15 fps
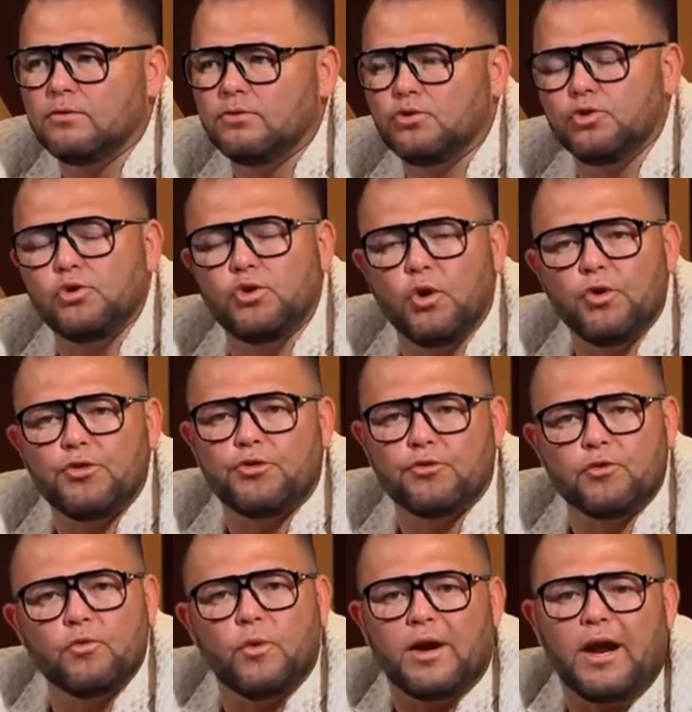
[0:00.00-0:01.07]
to go
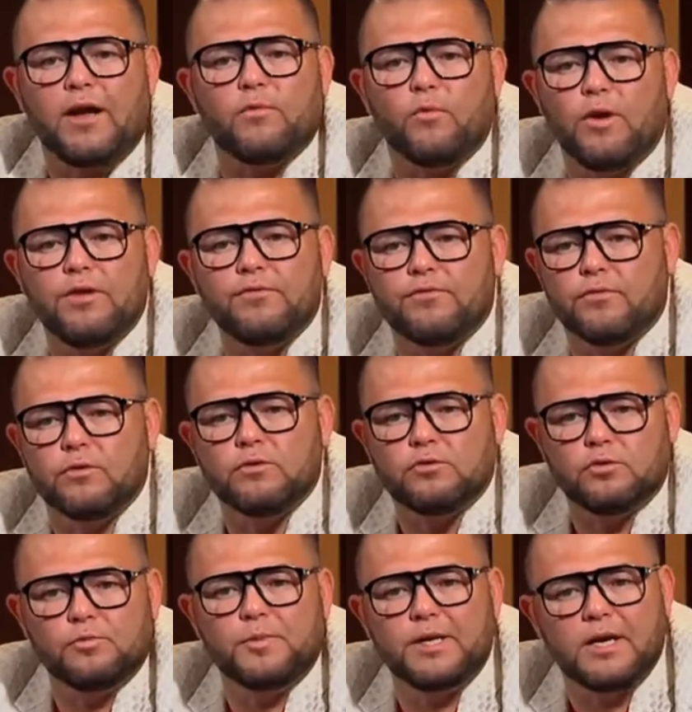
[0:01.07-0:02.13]
through what I went through
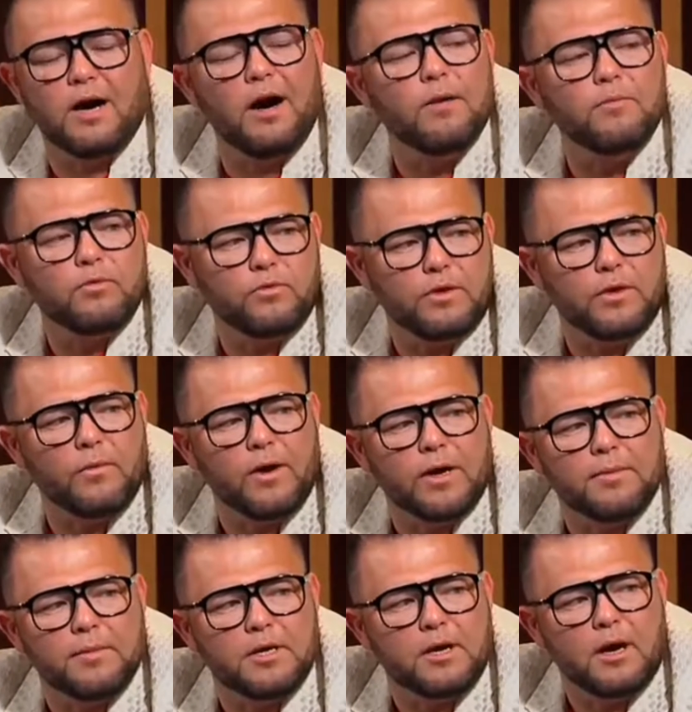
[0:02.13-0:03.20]
to become who they
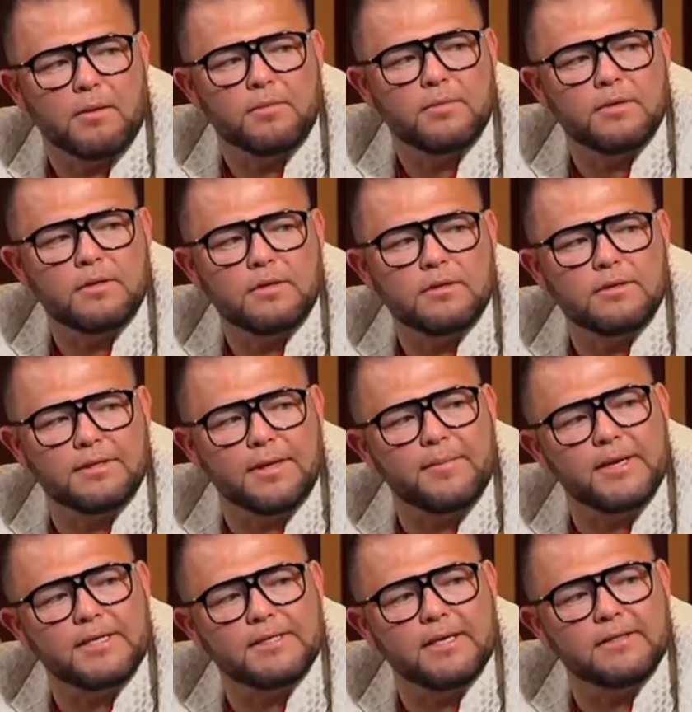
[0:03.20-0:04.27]
want to become. Does that
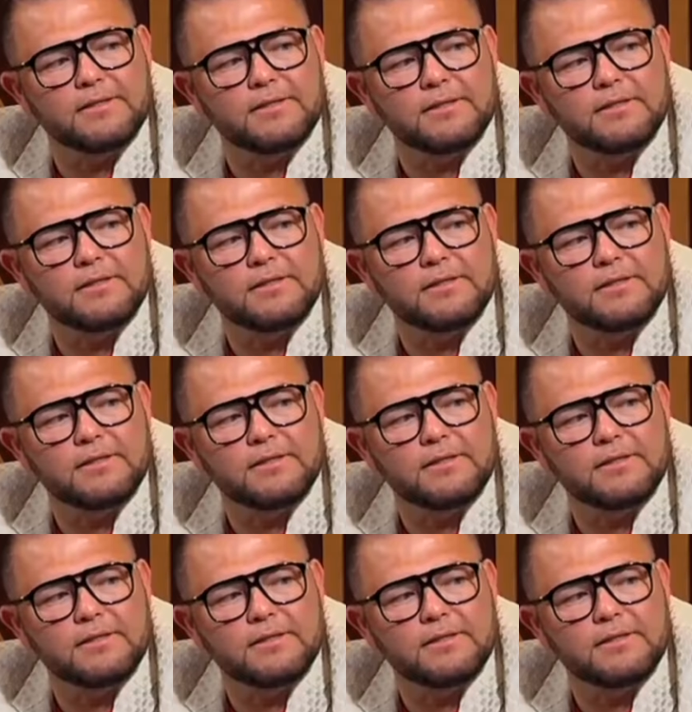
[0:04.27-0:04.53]
make sense?